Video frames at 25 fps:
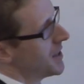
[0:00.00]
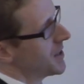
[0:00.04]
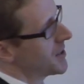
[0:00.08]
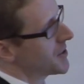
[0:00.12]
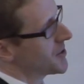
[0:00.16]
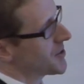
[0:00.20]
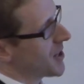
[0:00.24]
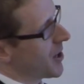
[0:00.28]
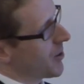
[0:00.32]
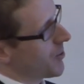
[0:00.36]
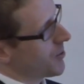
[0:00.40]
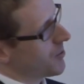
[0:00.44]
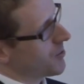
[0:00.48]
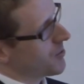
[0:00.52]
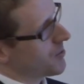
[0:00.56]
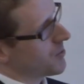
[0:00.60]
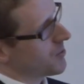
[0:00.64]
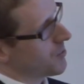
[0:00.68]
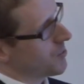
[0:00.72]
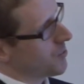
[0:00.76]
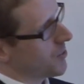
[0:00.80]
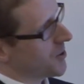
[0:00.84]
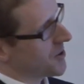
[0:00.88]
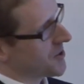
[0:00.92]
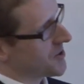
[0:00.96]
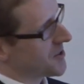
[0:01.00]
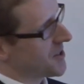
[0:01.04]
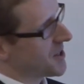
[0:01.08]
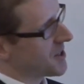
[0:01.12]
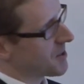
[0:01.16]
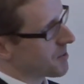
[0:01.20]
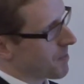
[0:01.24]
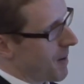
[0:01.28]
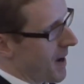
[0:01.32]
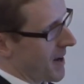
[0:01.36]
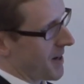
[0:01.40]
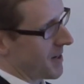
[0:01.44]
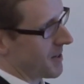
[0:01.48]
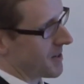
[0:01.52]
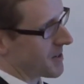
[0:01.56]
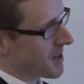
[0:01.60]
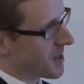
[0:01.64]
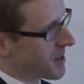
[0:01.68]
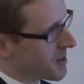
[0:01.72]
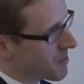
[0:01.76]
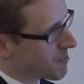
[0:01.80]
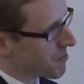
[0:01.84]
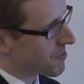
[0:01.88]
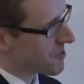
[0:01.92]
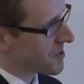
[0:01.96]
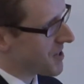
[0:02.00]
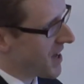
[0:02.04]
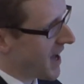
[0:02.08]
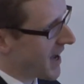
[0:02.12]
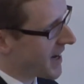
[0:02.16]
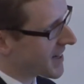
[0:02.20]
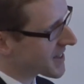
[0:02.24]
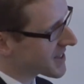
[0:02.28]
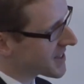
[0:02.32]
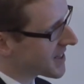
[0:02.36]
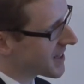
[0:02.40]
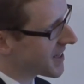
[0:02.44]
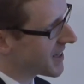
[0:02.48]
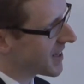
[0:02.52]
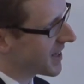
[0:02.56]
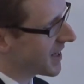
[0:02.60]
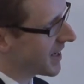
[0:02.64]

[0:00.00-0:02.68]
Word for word: So what does this patent protect?